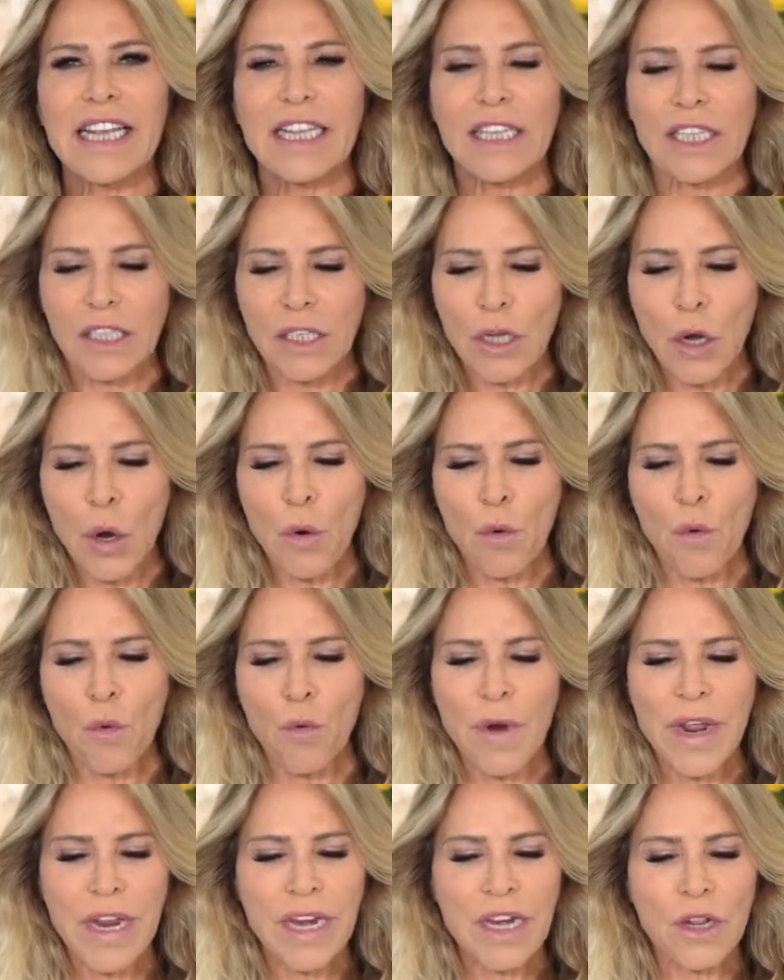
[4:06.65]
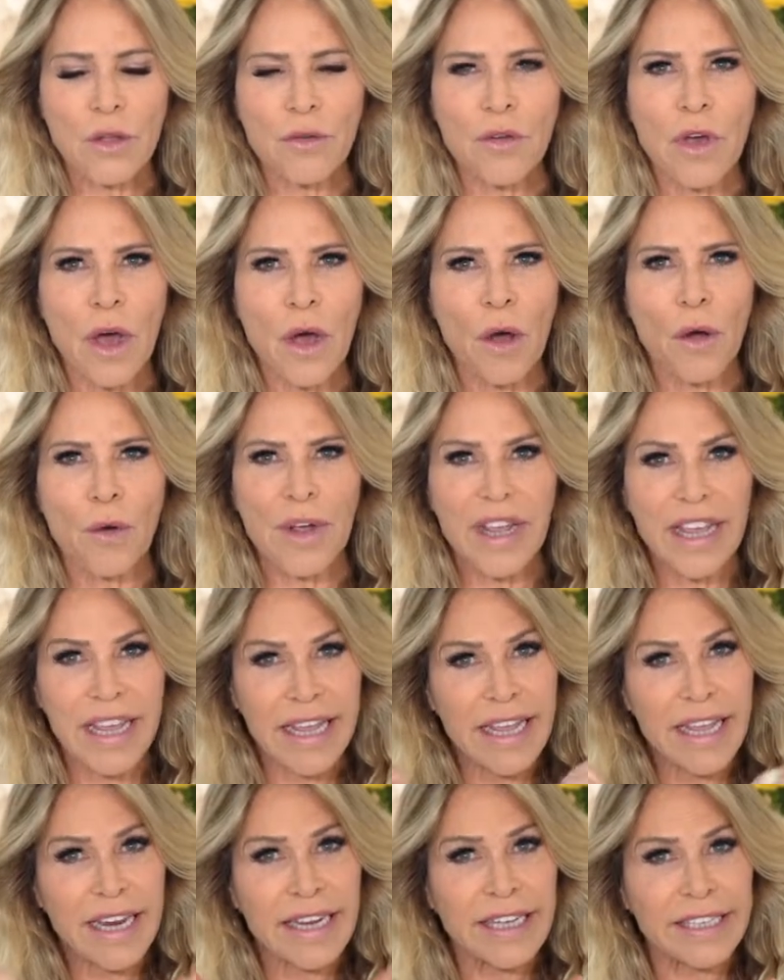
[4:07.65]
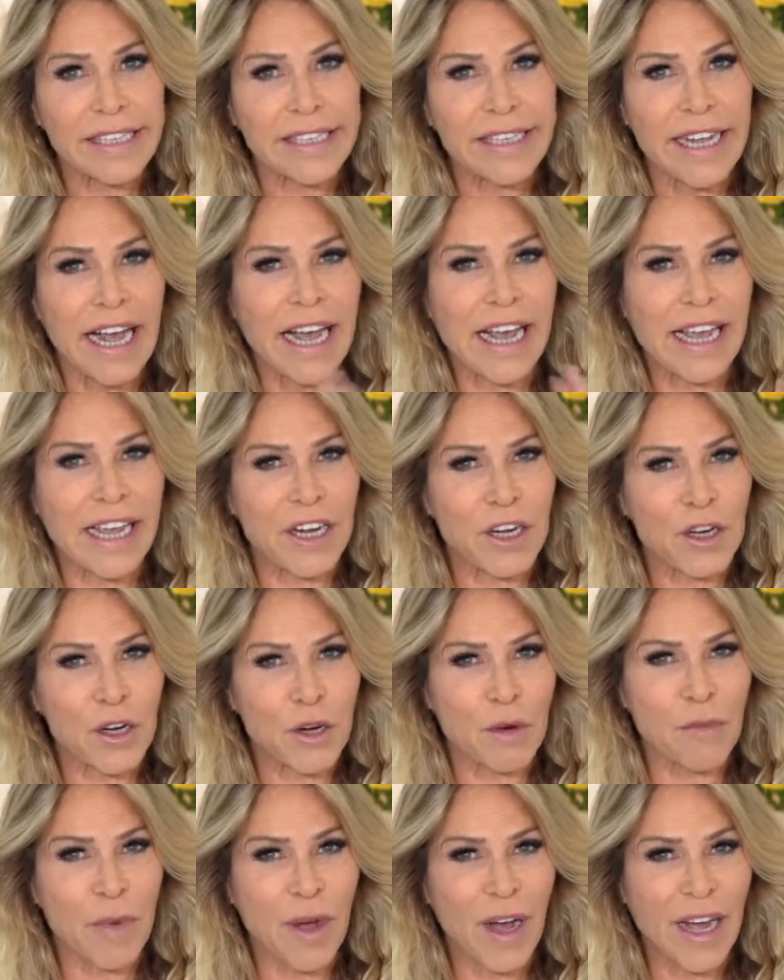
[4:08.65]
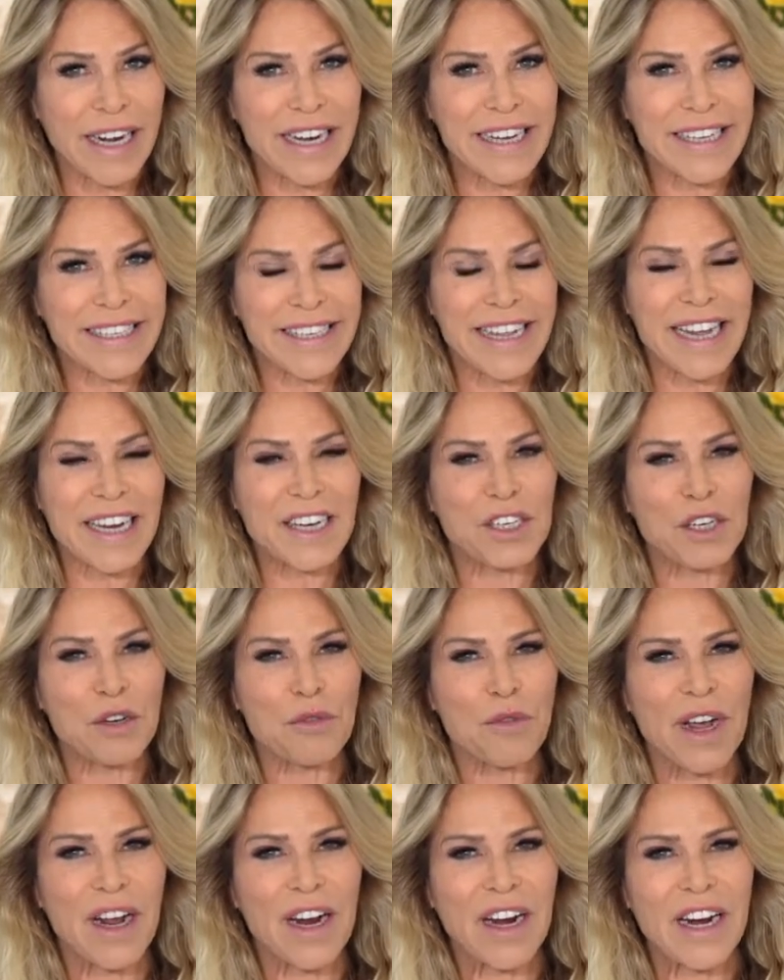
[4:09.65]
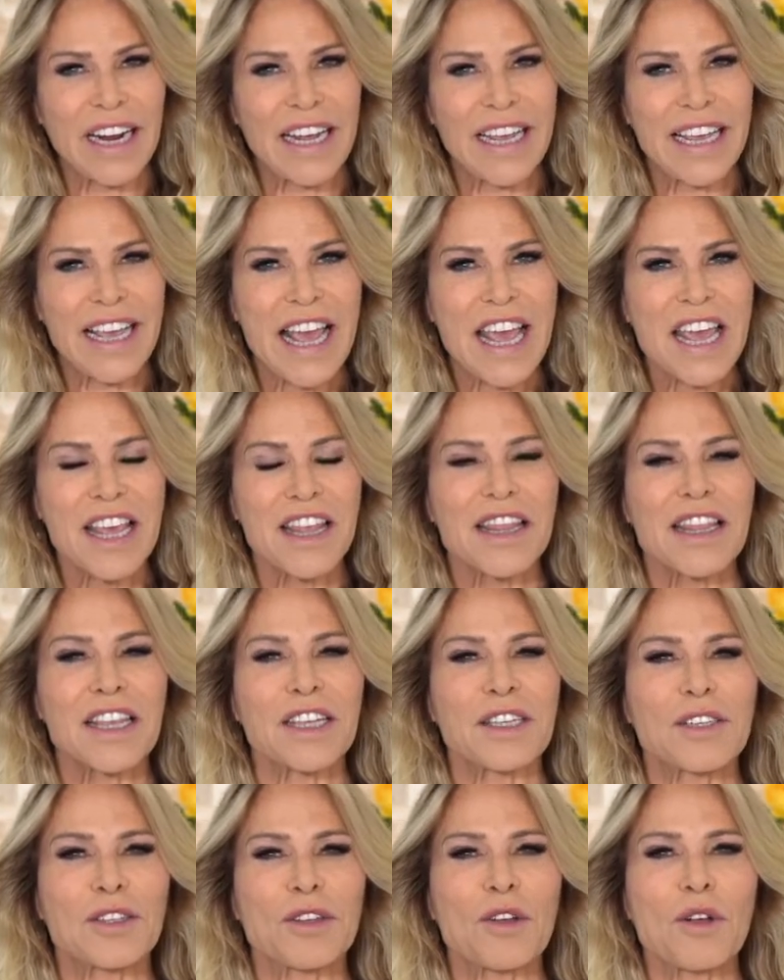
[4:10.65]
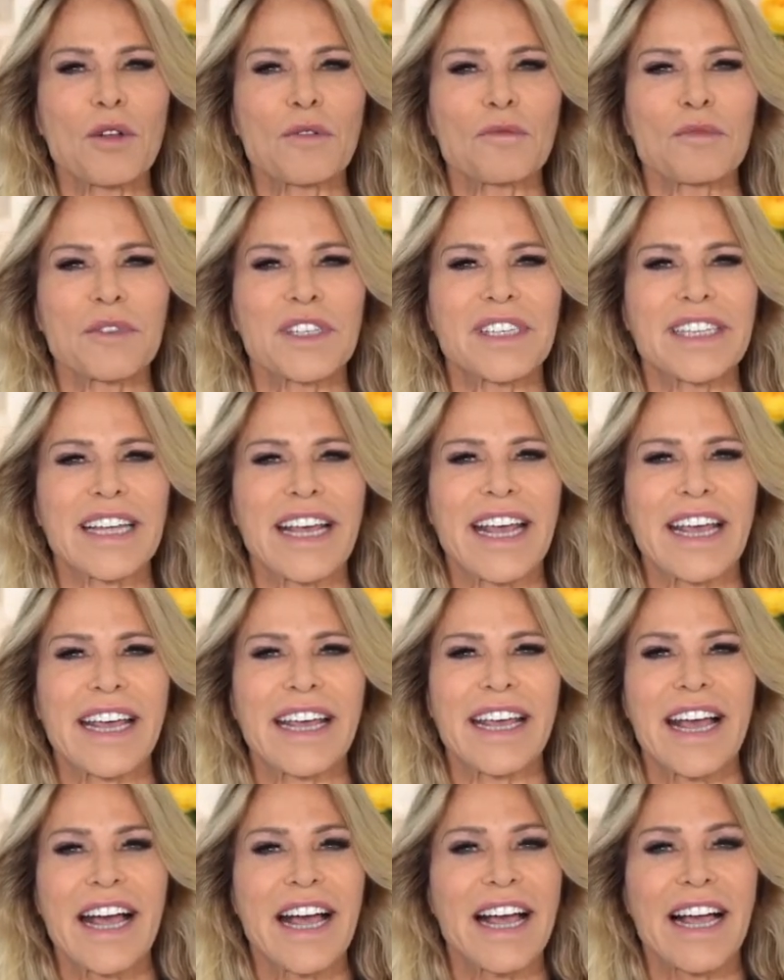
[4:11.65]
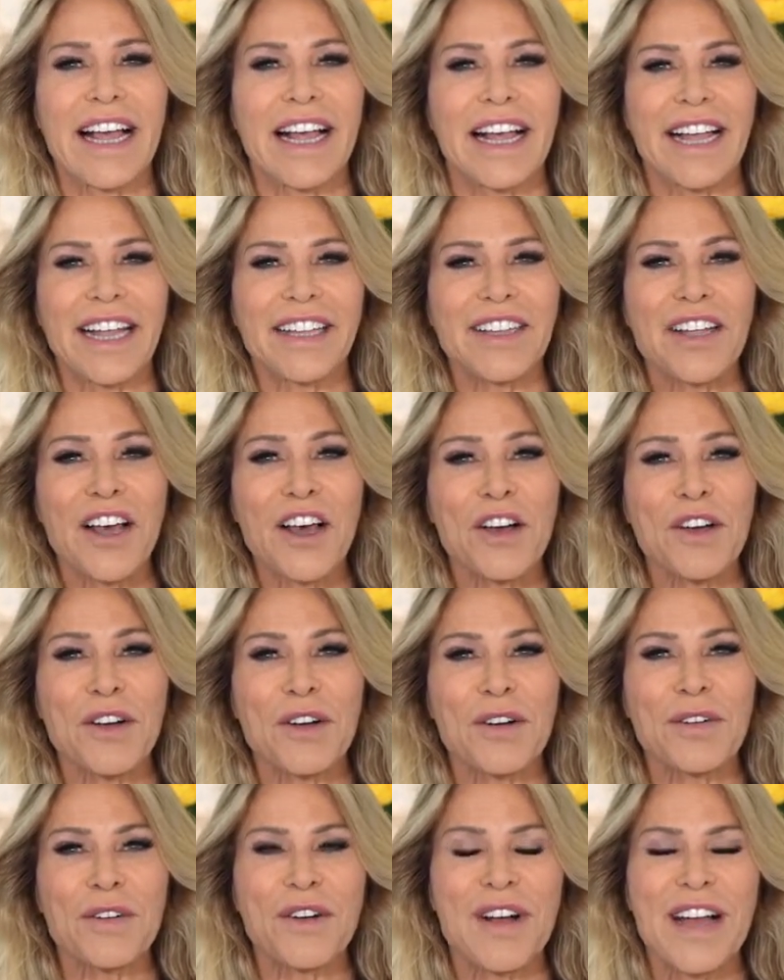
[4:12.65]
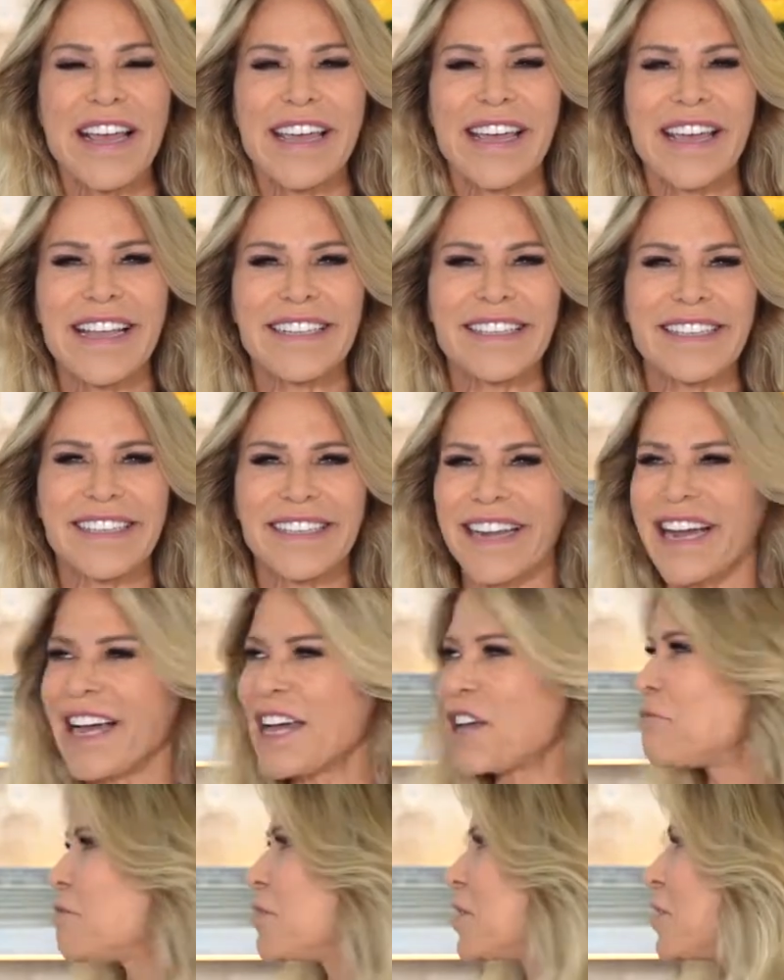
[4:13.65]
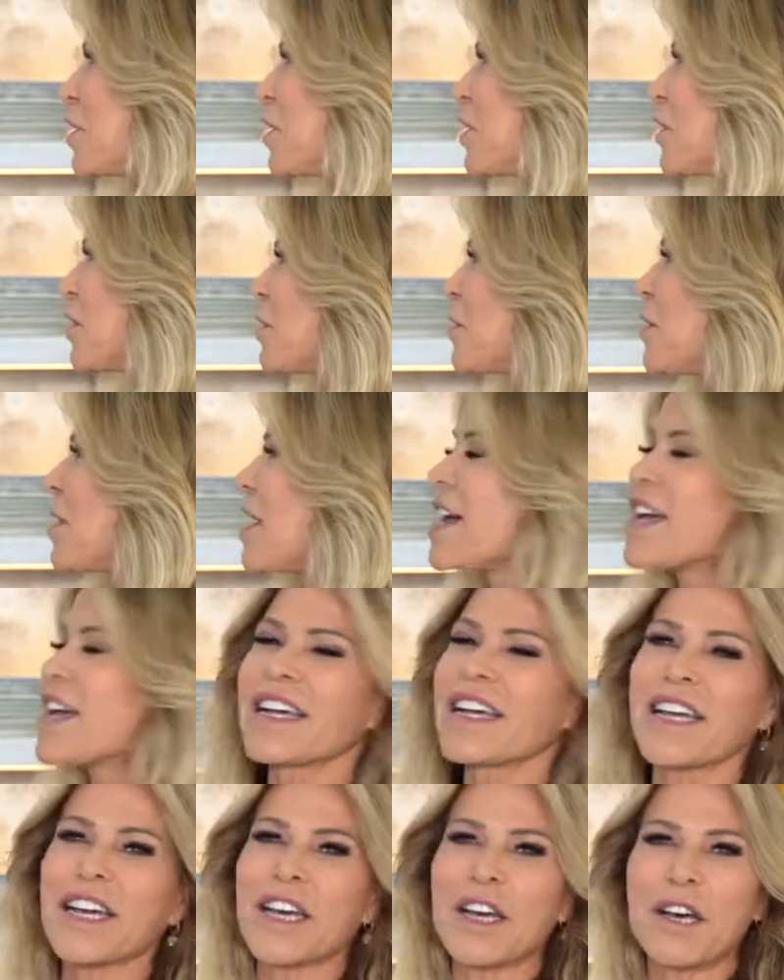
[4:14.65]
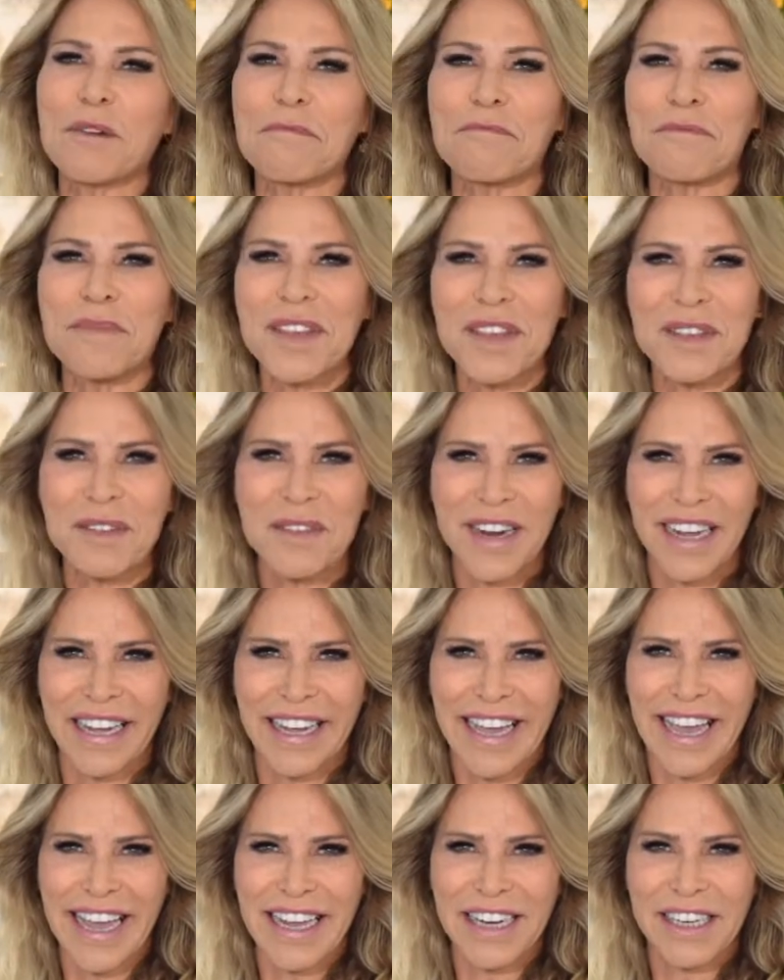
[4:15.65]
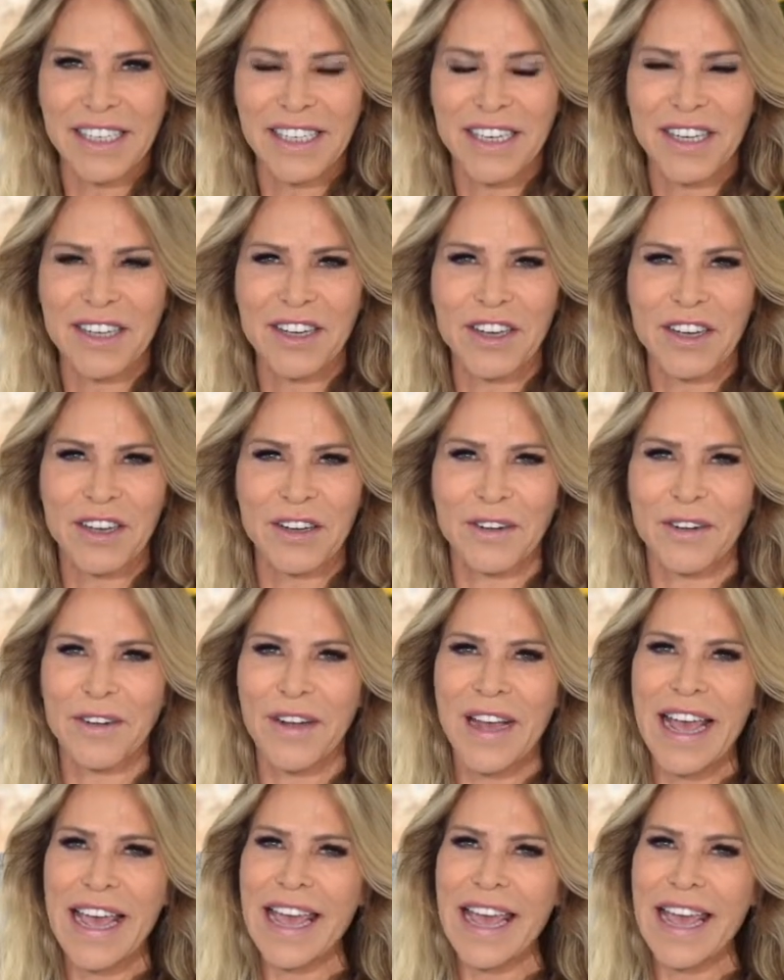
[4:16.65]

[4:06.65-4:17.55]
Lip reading: So when you go inside your body's sanctuary, the soul will say, hello, it's time to communicate to you.